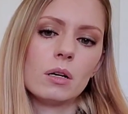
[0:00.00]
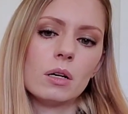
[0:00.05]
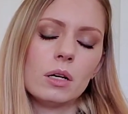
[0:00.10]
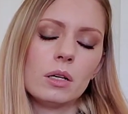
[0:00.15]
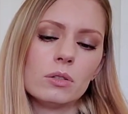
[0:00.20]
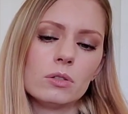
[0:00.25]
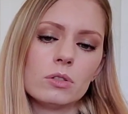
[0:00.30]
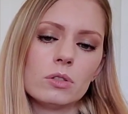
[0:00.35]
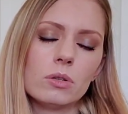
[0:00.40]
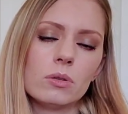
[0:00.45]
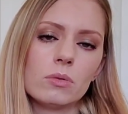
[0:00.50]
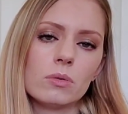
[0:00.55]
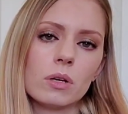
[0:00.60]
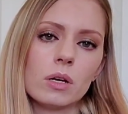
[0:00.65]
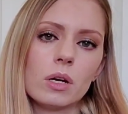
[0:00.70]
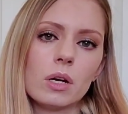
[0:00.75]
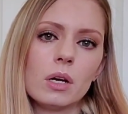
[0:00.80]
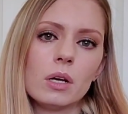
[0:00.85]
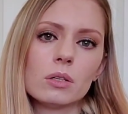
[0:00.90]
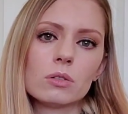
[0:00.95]
in tune.
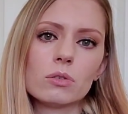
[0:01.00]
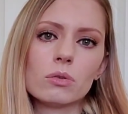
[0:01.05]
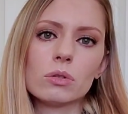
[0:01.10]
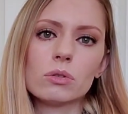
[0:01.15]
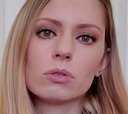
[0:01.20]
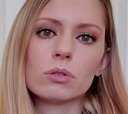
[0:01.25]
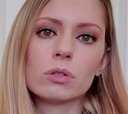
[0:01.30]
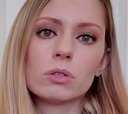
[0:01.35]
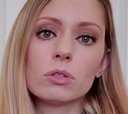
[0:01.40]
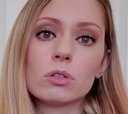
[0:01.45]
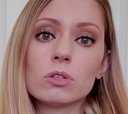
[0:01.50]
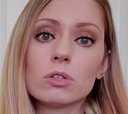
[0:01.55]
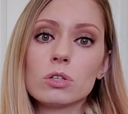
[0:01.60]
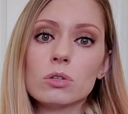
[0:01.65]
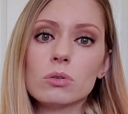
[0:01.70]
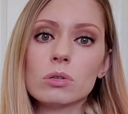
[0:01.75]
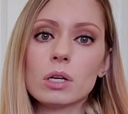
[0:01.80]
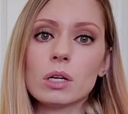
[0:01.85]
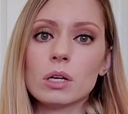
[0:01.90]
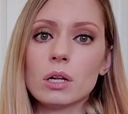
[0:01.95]
So in order to
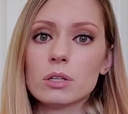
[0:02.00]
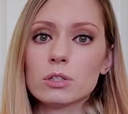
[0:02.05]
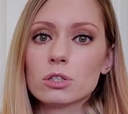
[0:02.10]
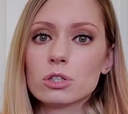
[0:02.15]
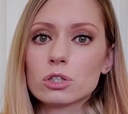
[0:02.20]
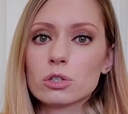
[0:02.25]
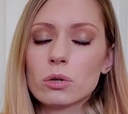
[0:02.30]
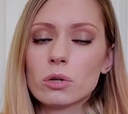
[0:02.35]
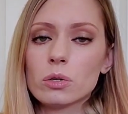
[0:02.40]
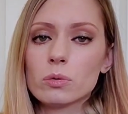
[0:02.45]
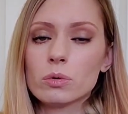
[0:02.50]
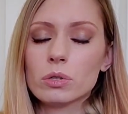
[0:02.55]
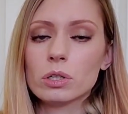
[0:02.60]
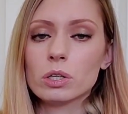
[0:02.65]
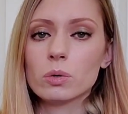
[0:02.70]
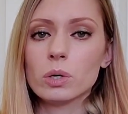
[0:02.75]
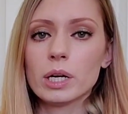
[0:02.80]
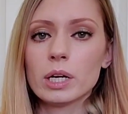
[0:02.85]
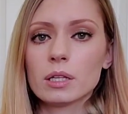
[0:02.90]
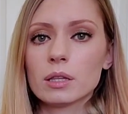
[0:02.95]
tune it, I'll just show you real
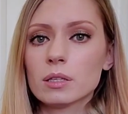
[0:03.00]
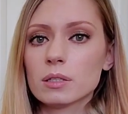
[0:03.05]
quick.